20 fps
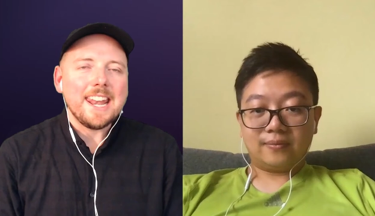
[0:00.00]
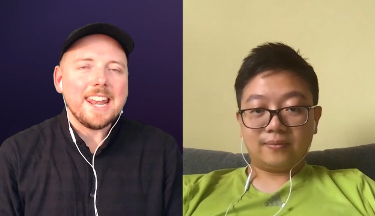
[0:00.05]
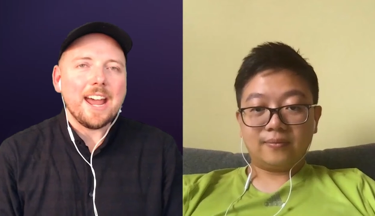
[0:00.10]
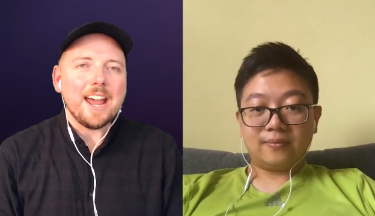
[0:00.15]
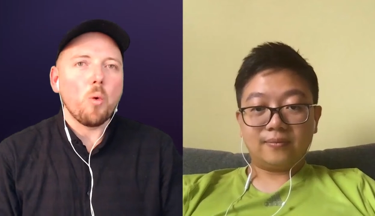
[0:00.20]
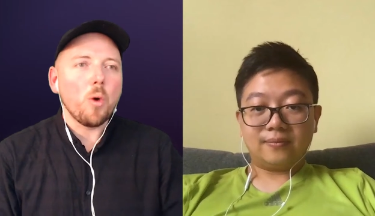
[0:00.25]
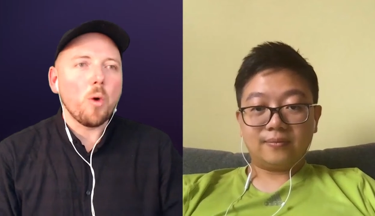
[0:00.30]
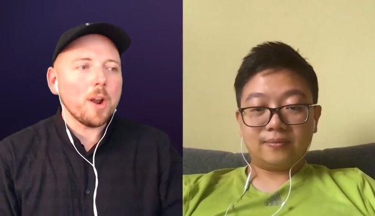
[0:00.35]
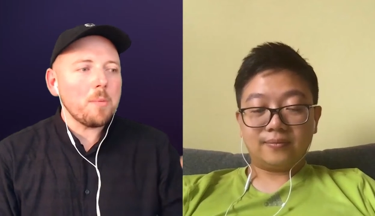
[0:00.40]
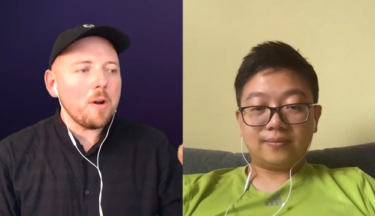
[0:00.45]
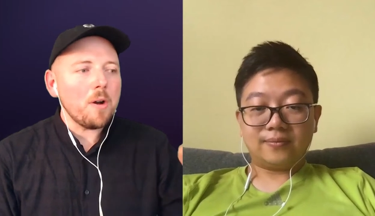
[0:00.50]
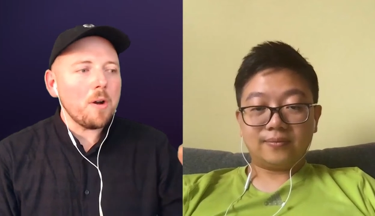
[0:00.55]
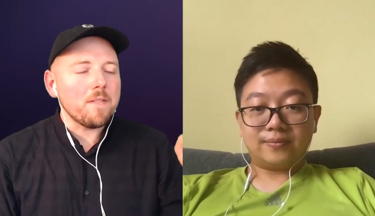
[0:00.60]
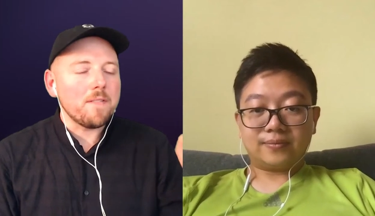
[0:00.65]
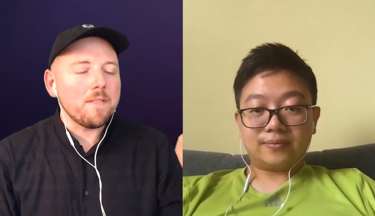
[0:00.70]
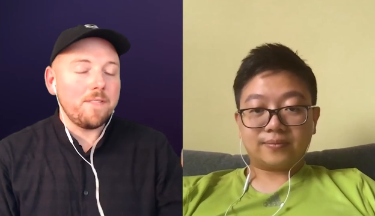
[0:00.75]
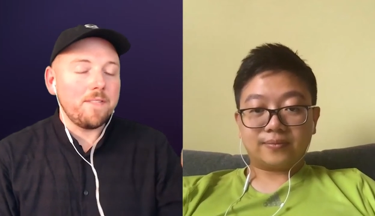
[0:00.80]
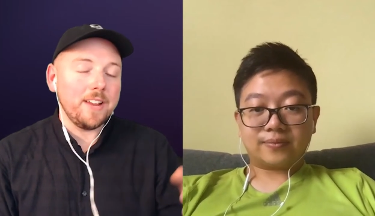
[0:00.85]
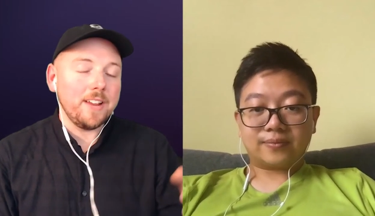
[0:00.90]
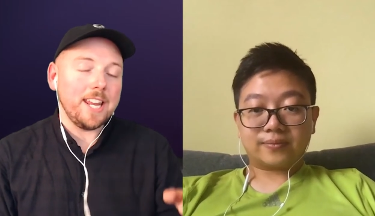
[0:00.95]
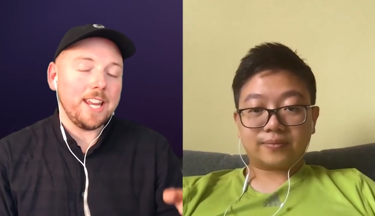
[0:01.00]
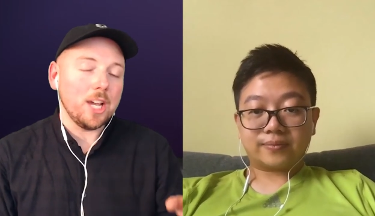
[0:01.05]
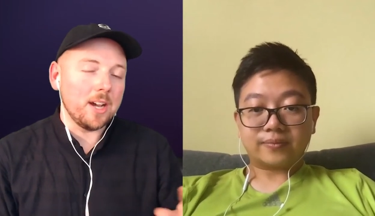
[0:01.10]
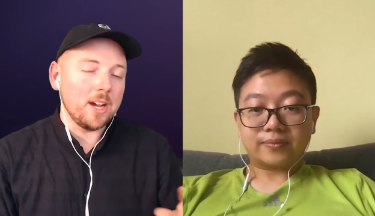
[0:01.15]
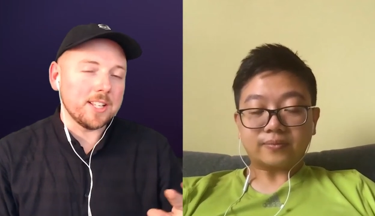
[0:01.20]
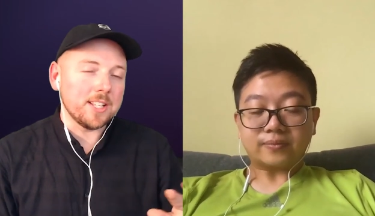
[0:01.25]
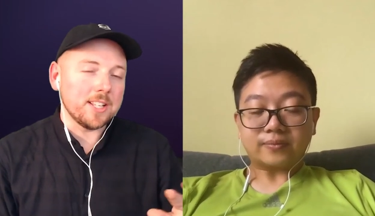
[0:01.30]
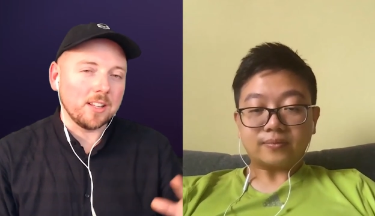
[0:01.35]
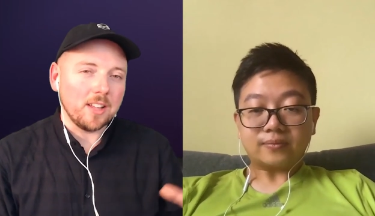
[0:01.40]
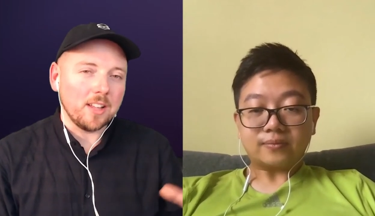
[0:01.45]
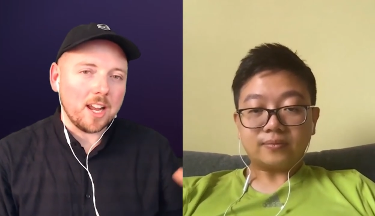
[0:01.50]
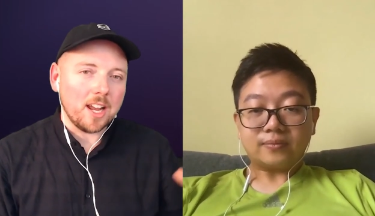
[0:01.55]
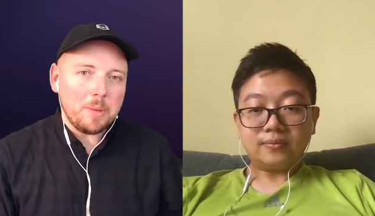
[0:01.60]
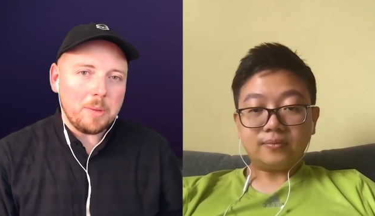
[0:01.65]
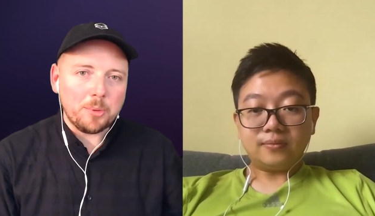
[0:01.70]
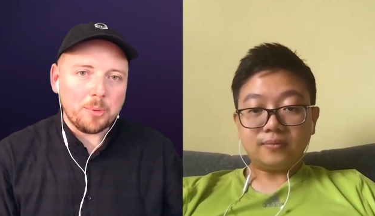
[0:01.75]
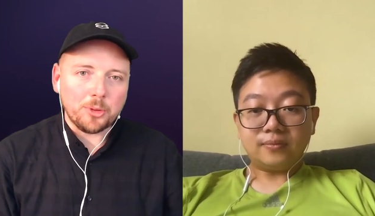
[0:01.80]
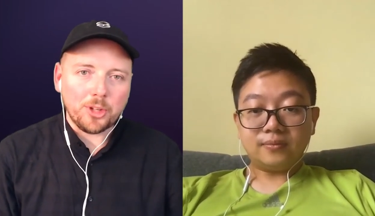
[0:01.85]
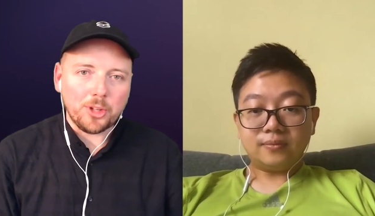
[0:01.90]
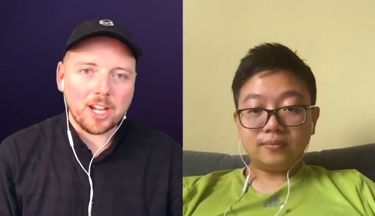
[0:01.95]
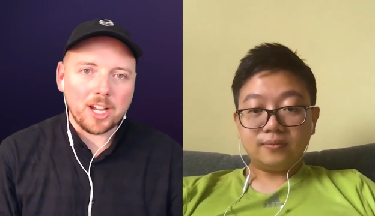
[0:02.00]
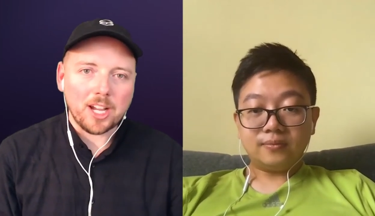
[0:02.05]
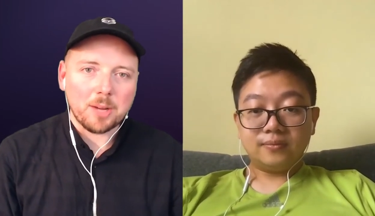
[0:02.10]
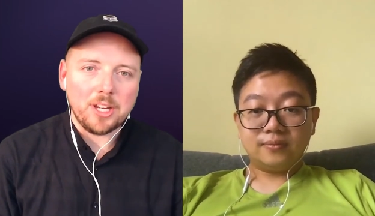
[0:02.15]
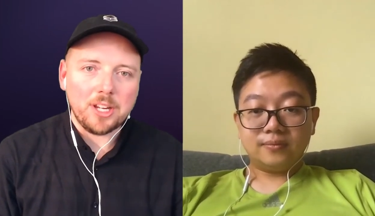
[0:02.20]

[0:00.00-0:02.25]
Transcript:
Speaker 1: Now, what about video ads? A lot of people talk about